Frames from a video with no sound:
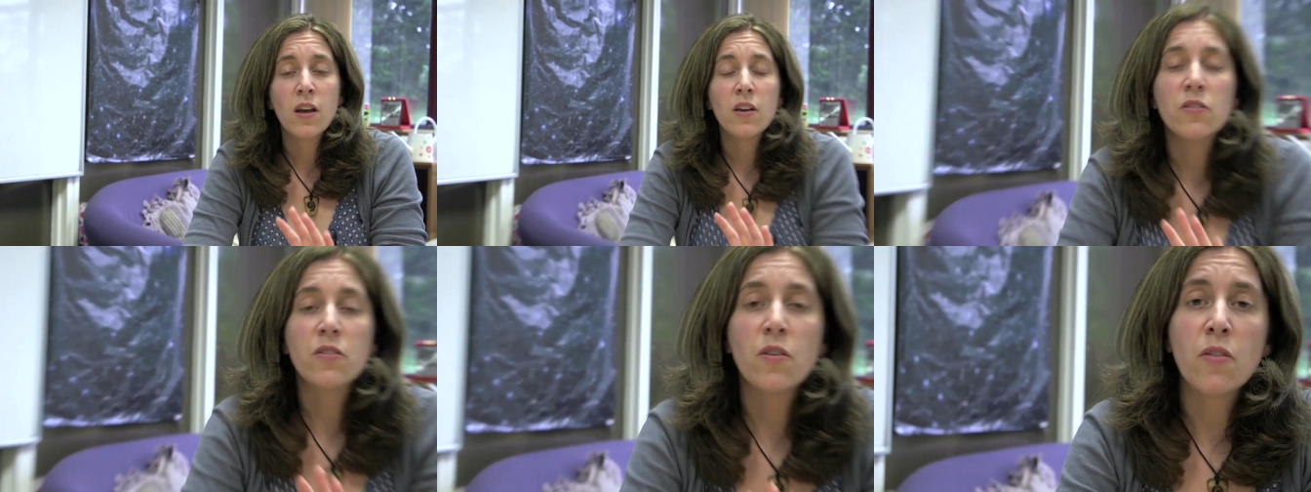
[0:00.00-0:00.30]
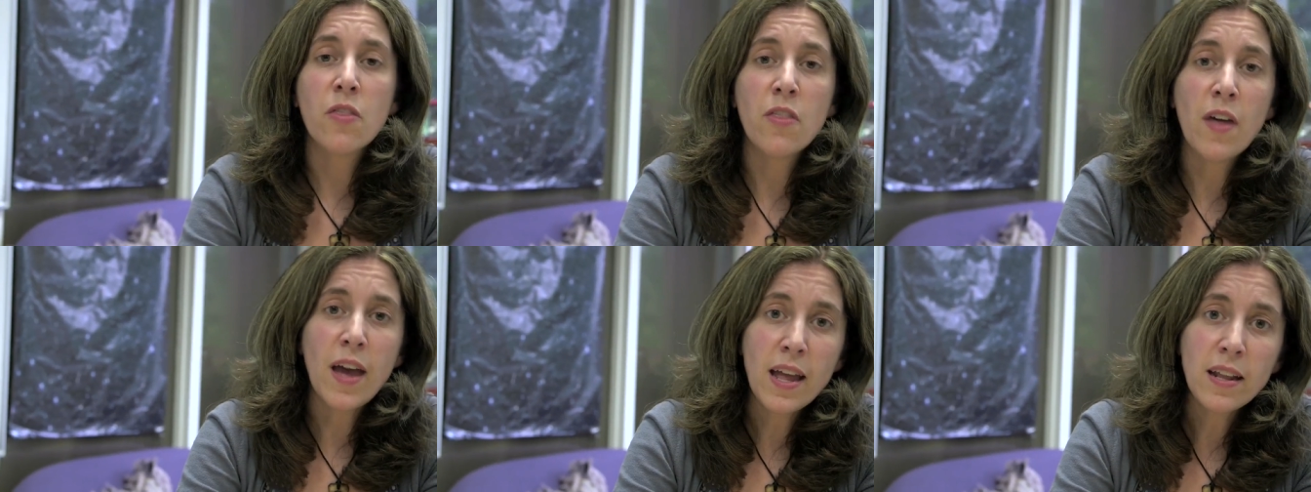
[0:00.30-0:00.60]
So
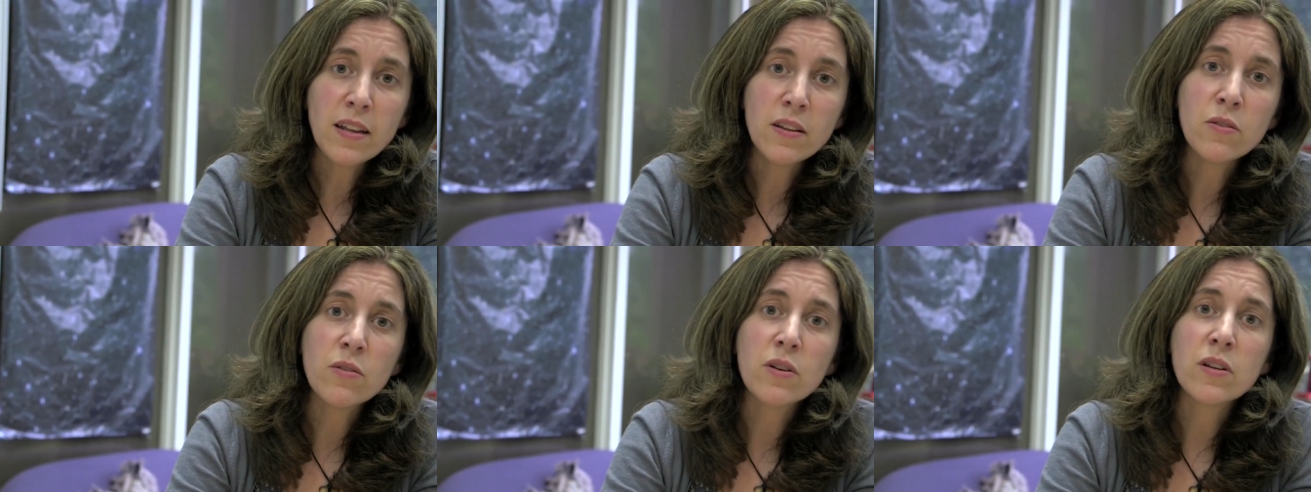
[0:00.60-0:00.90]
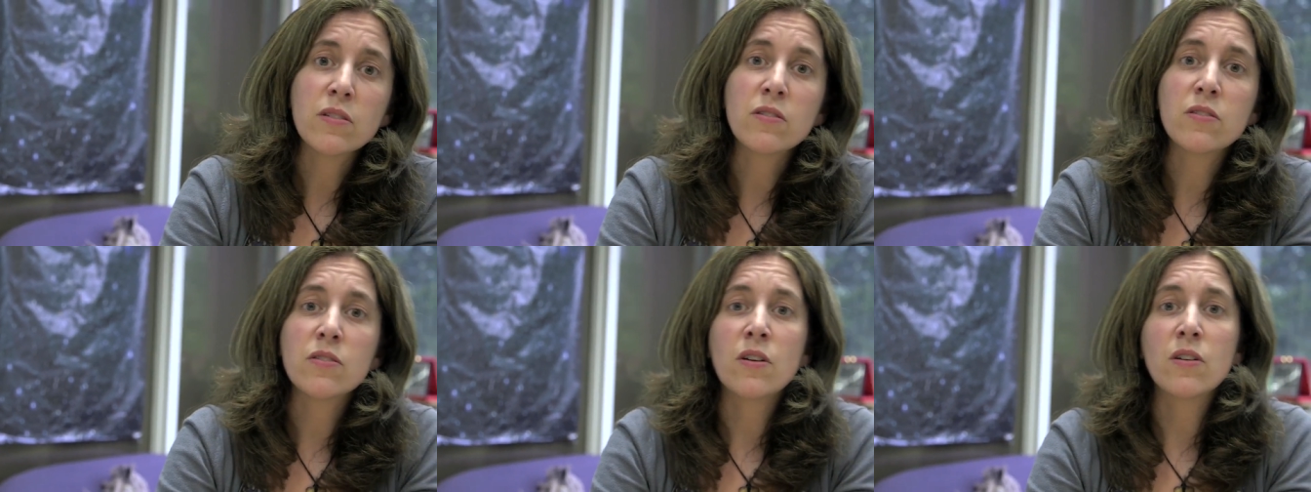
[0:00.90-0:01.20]
then you
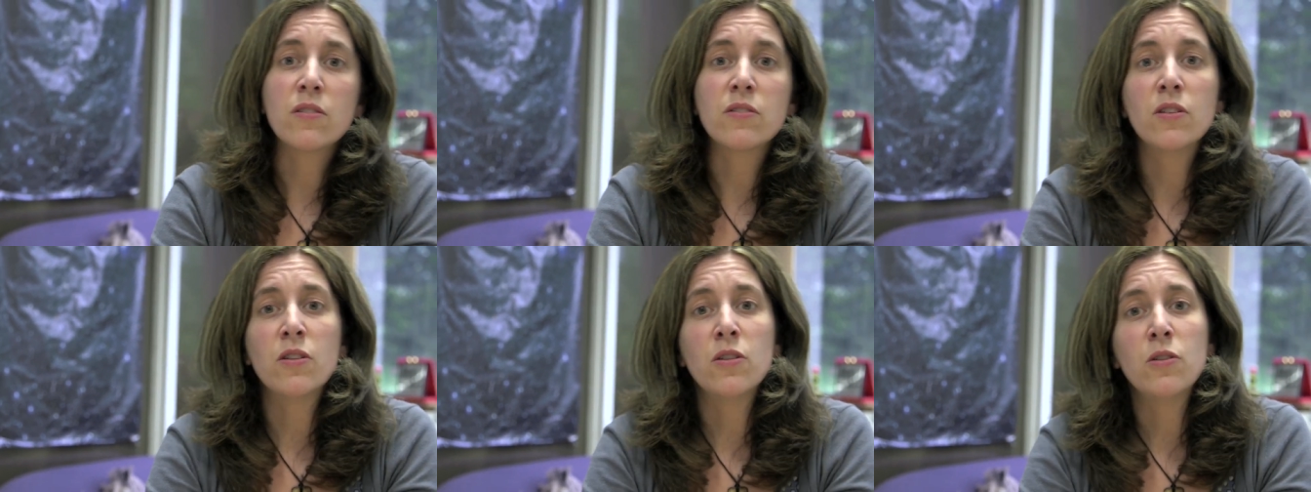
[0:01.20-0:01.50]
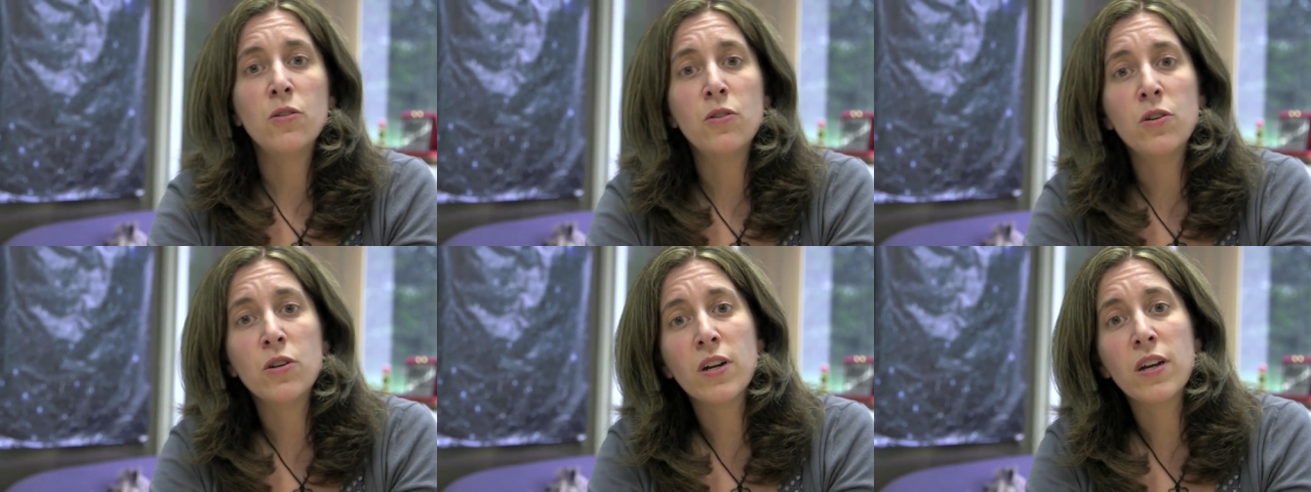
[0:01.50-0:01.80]
can start to
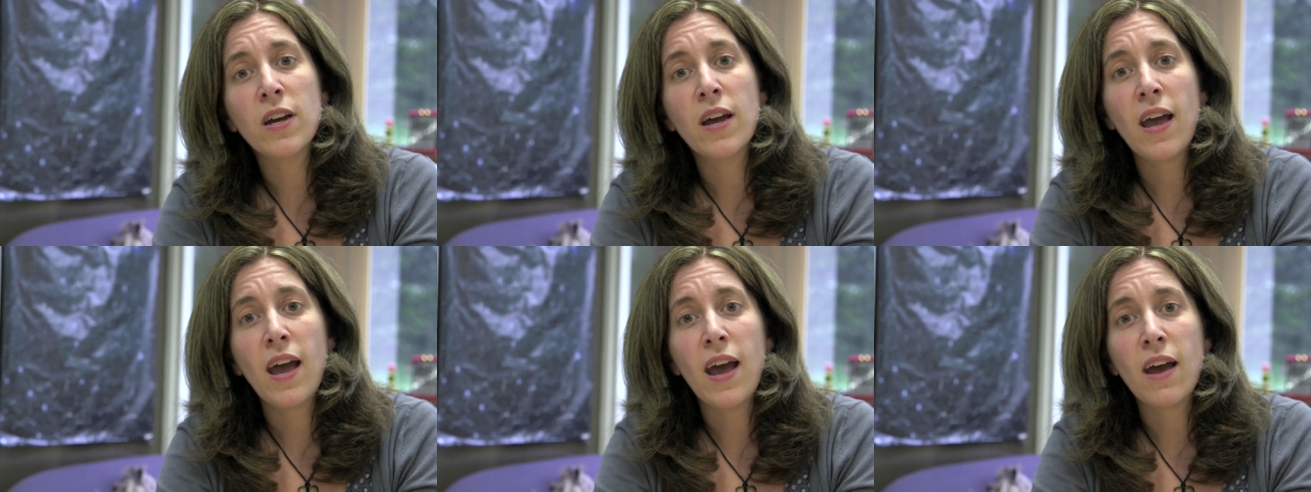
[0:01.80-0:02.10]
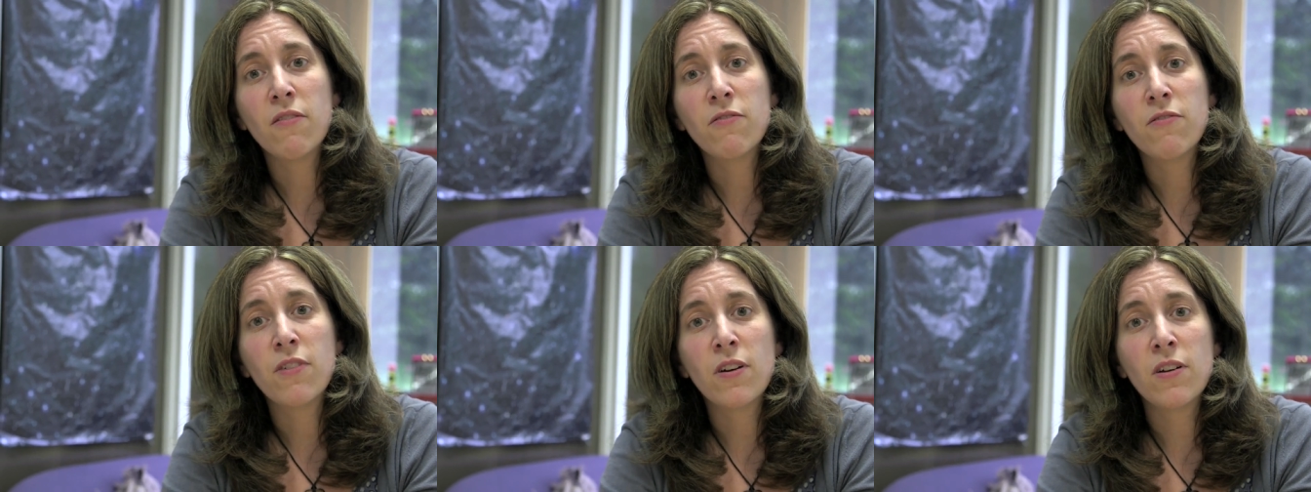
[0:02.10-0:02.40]
look
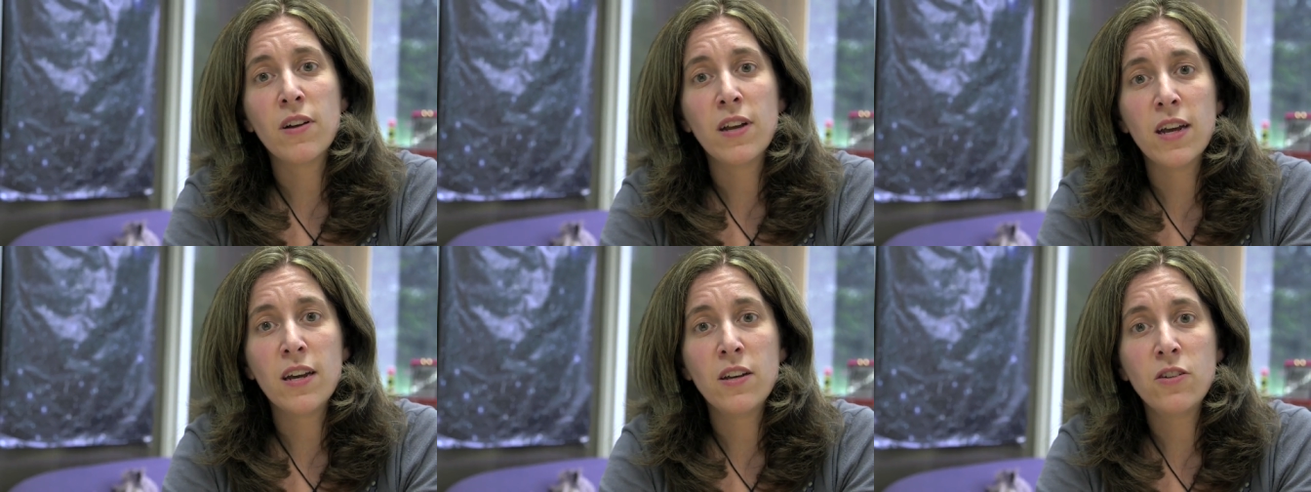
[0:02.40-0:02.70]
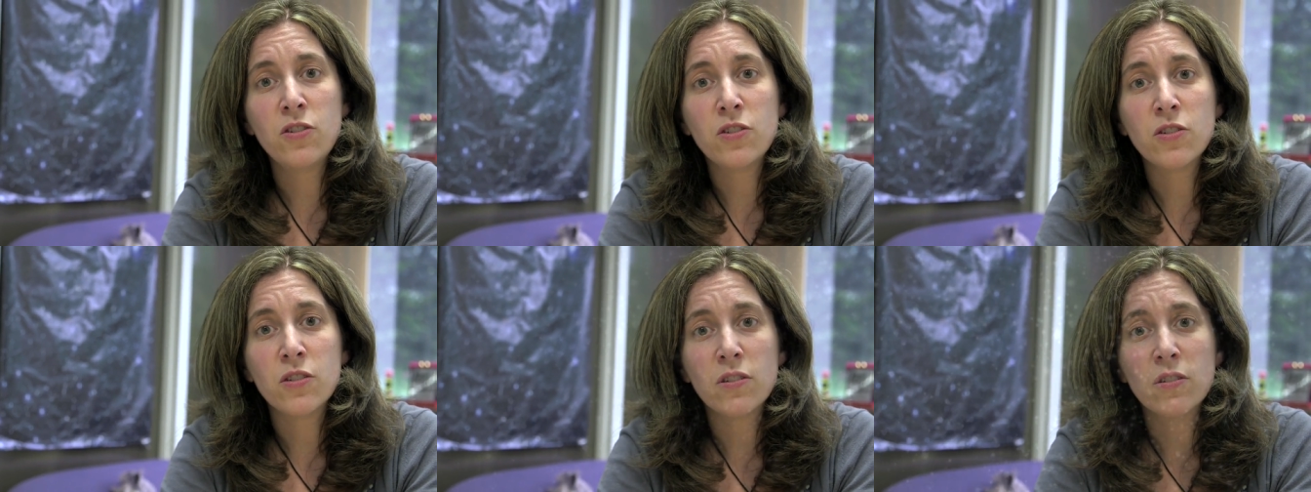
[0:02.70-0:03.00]
at
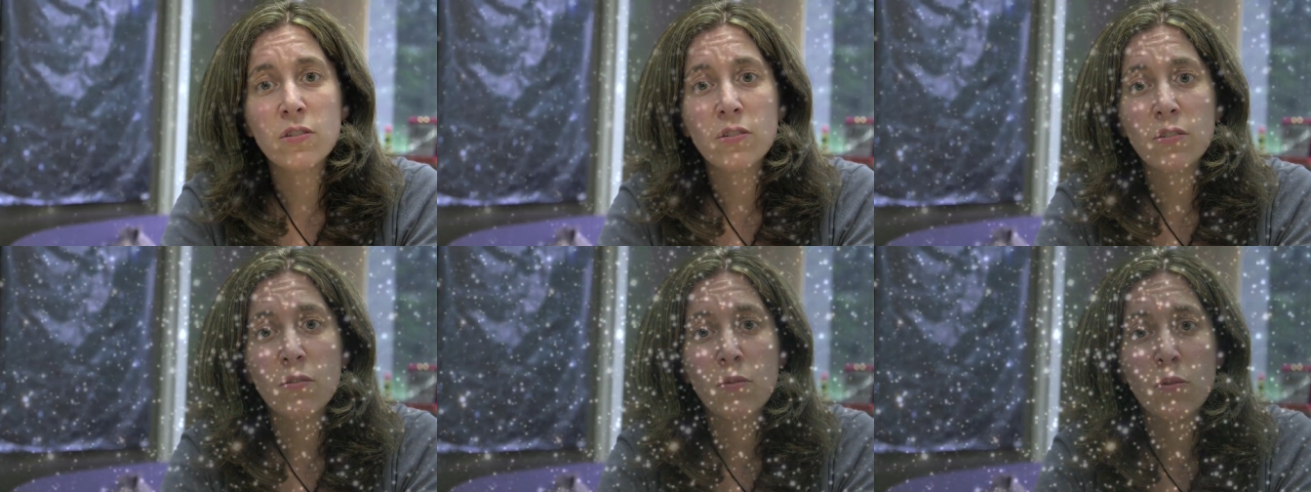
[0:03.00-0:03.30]
variations